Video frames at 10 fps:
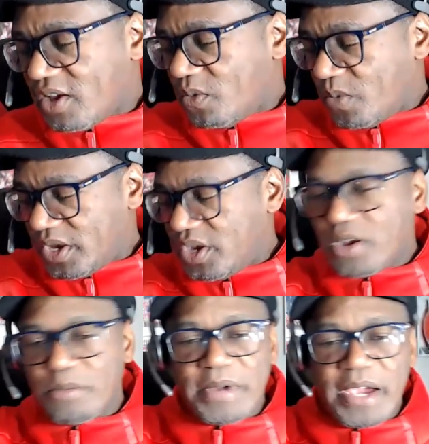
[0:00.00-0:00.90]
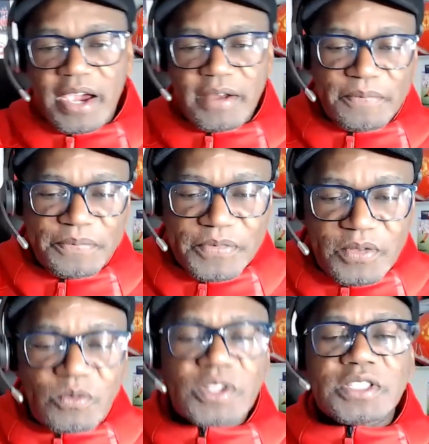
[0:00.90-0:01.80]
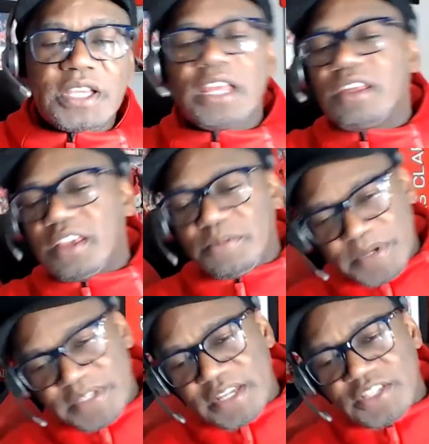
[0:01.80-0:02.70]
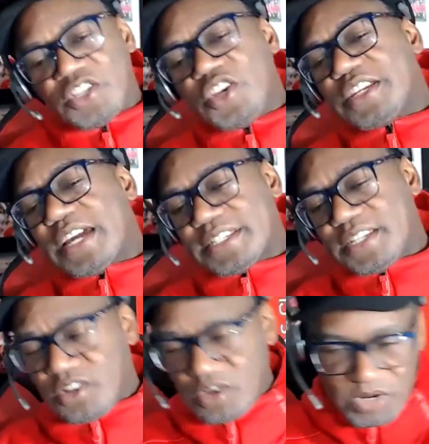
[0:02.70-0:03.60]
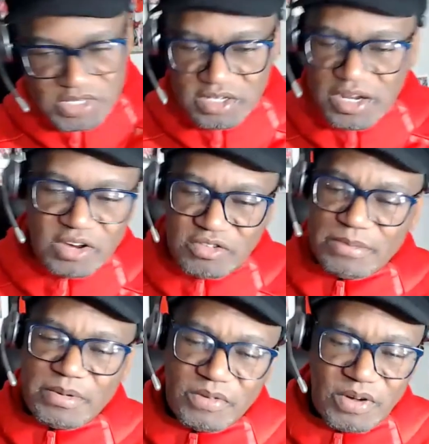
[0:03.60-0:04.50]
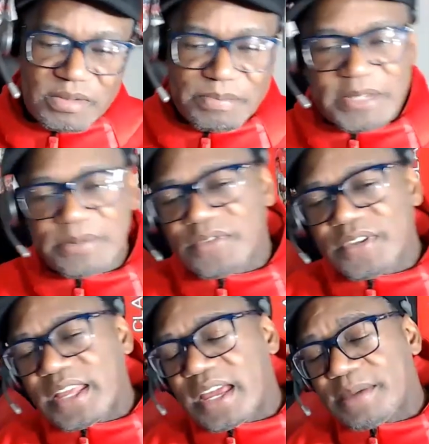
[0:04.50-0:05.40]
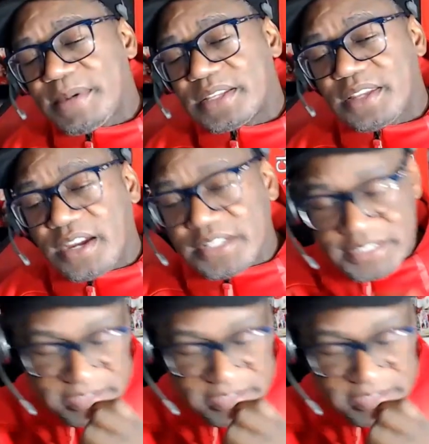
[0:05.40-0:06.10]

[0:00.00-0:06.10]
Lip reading: When Nino Brown was dealing his business in New Jack City, it's not a great movie, one of the best movies that came out in the 90s.